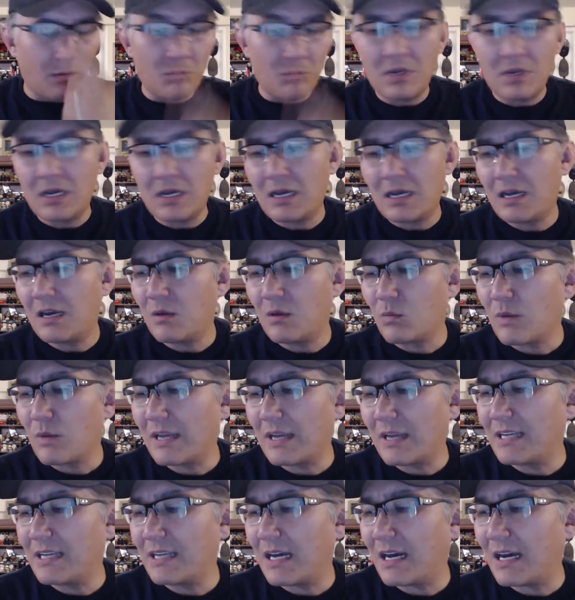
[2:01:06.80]
uh, red
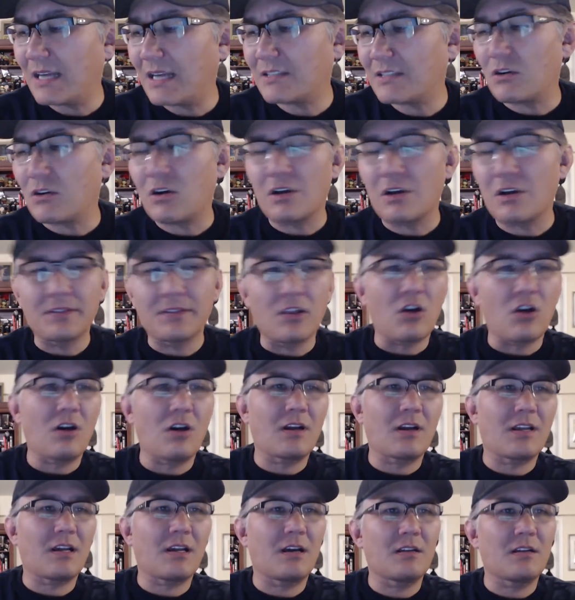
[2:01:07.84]
dots on long
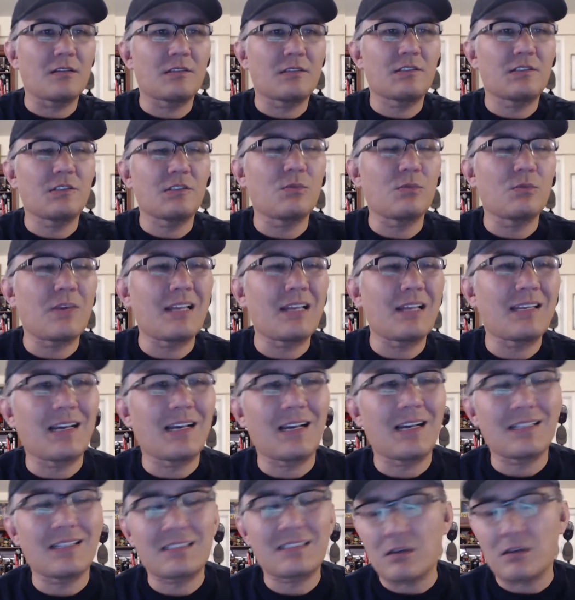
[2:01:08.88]
guns to red
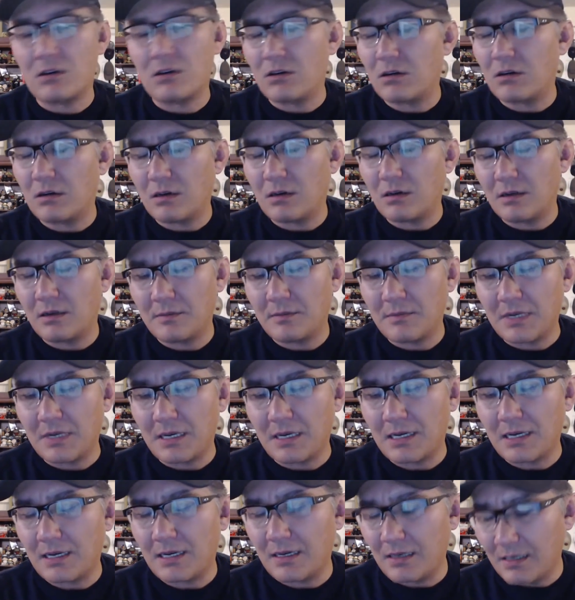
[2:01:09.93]
dots on
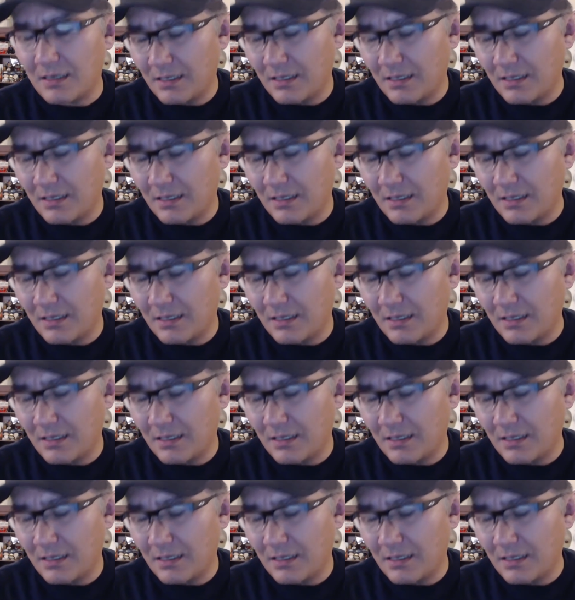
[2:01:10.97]
uh,